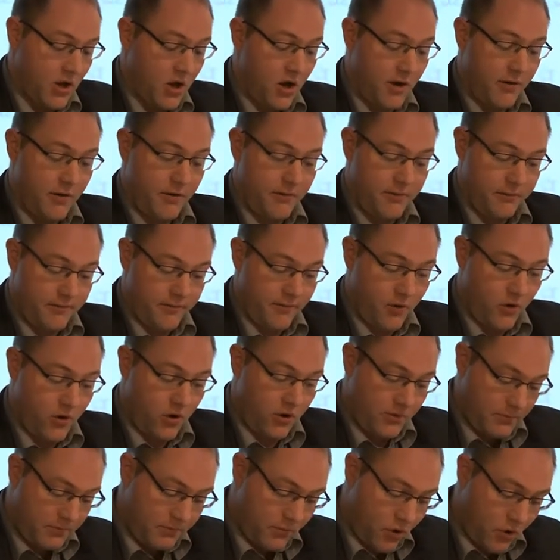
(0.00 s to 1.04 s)

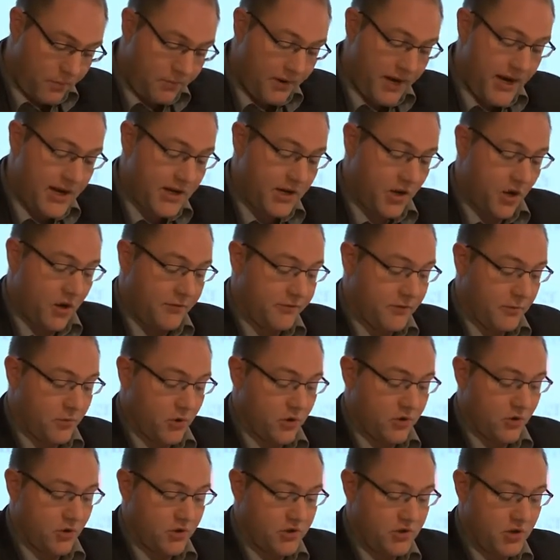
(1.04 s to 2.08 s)
of the
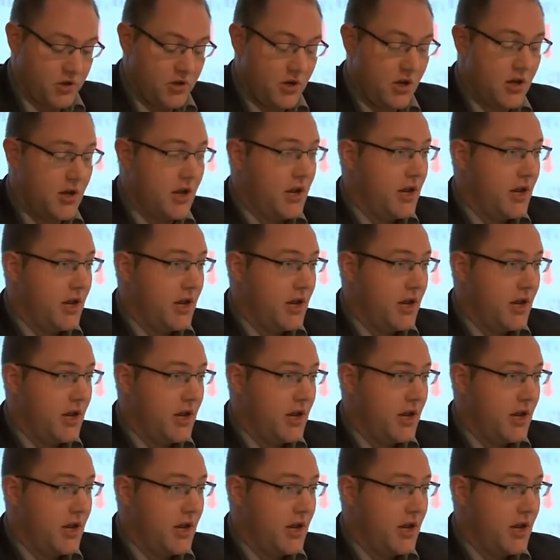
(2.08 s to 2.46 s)
production